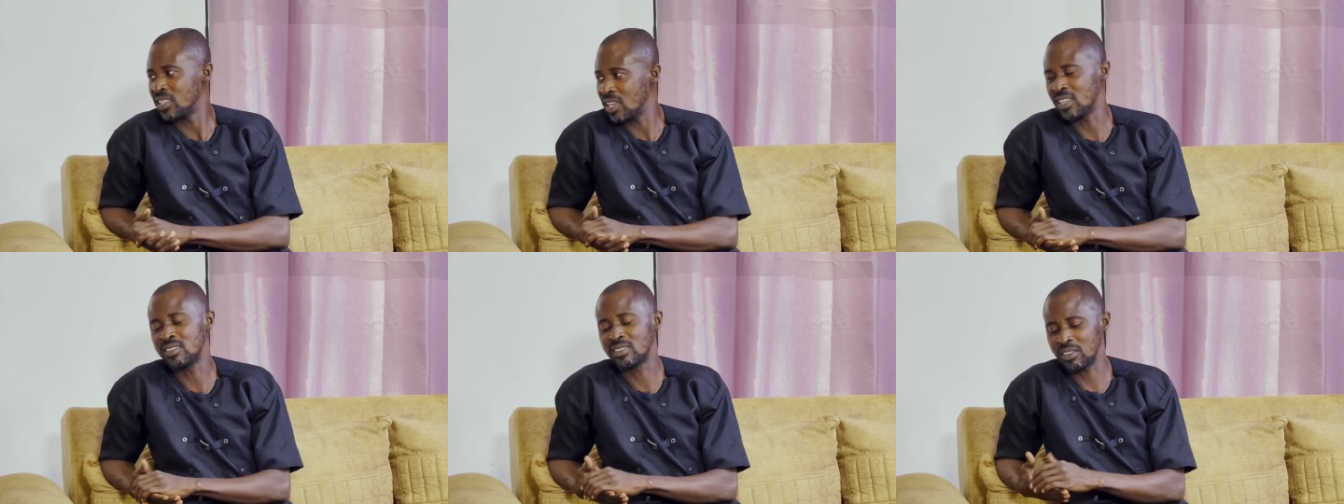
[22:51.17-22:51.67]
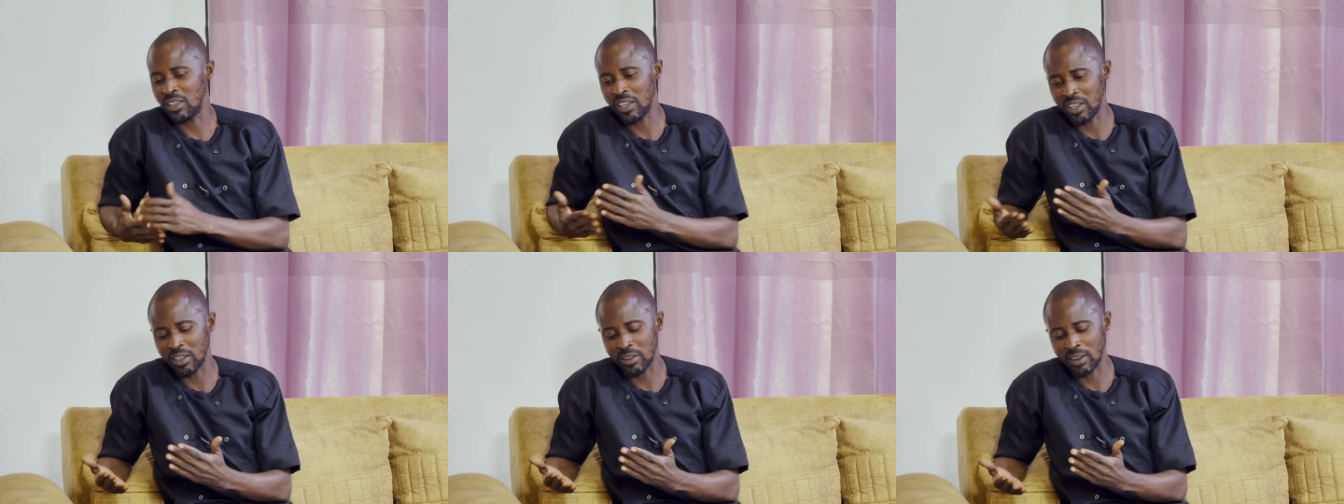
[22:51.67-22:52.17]
Yes,
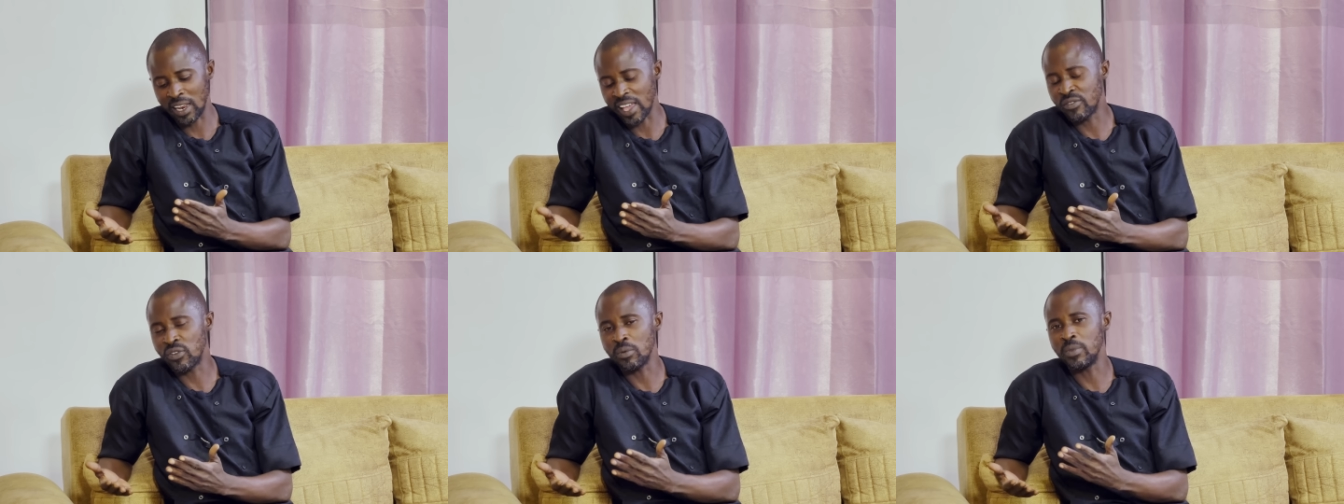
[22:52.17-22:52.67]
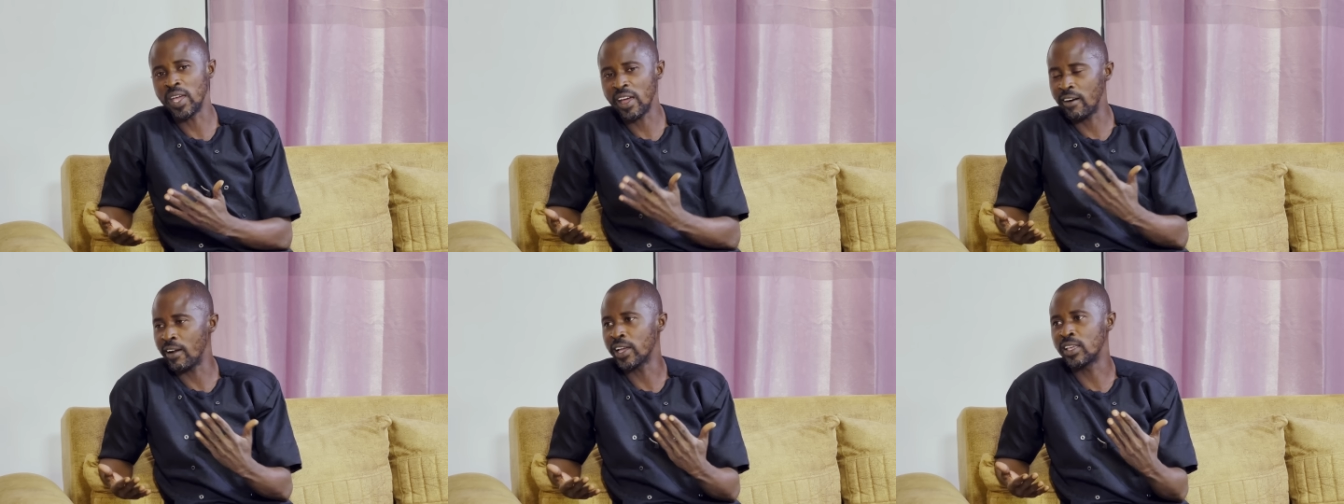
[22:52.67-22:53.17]
like from the
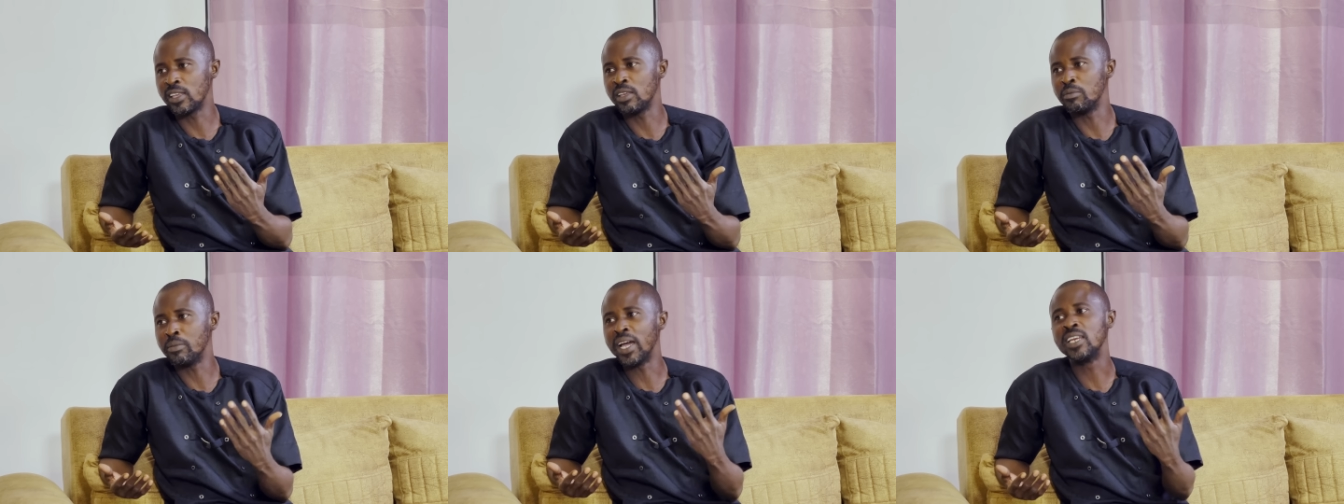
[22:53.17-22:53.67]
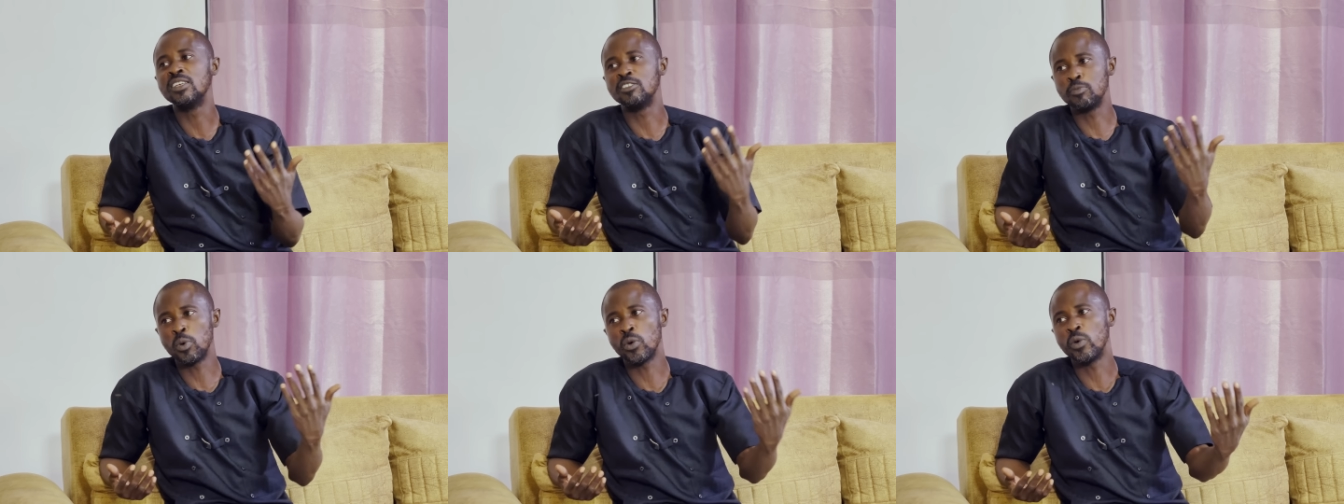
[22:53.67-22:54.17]
hierarchy, mind is
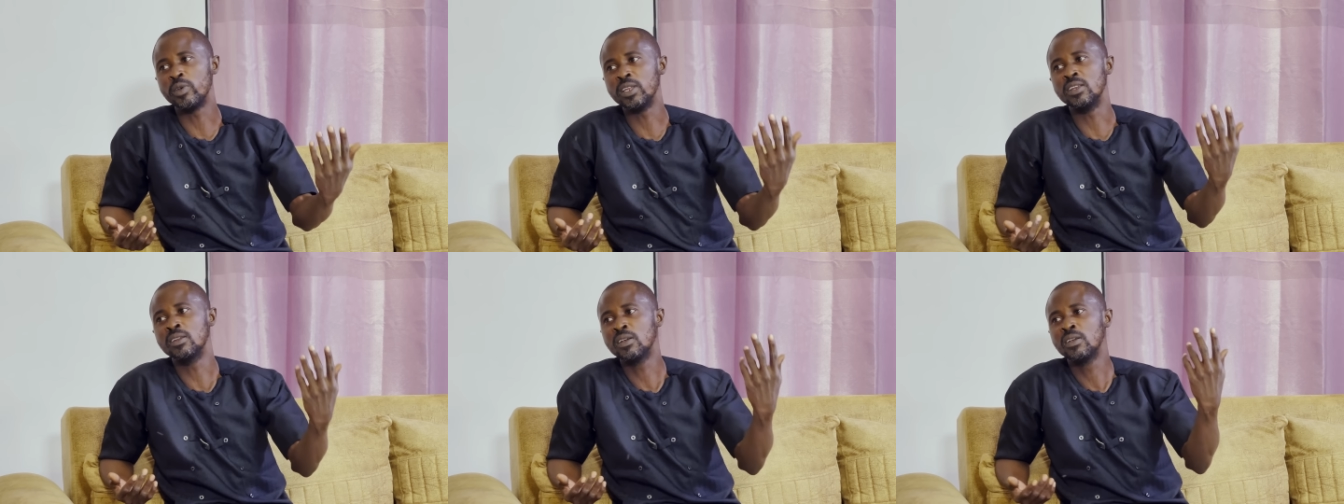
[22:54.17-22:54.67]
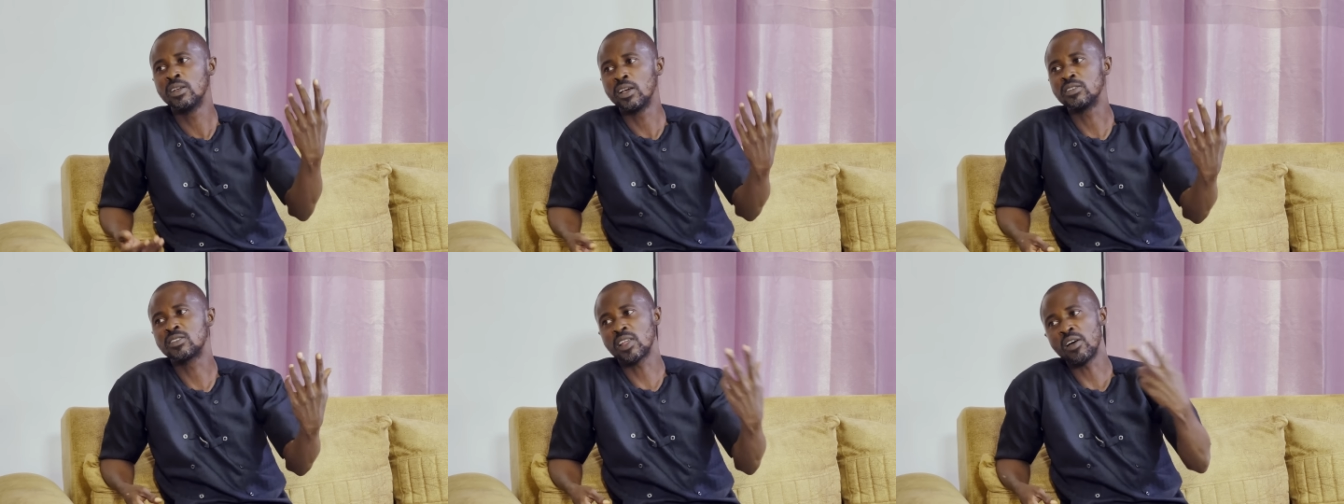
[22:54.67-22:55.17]
borrowing
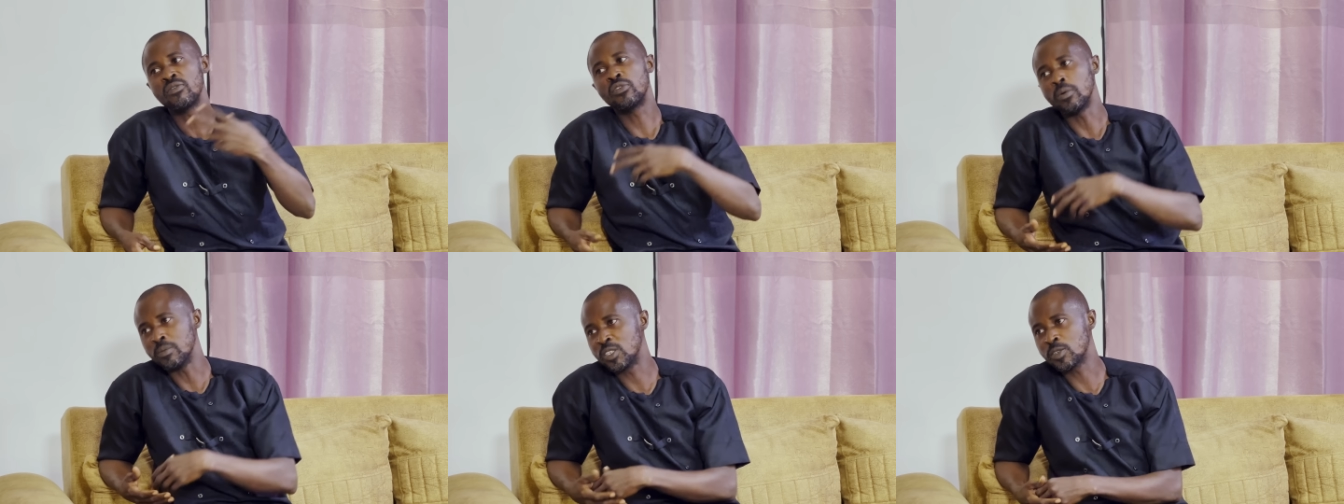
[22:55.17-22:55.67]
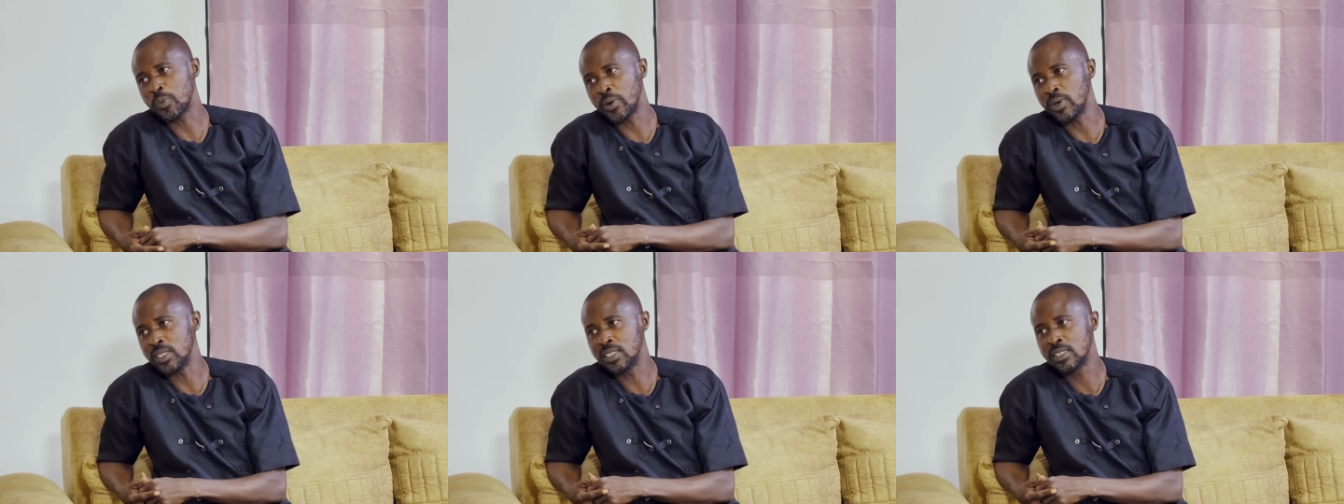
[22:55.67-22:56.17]
stuff from spirit.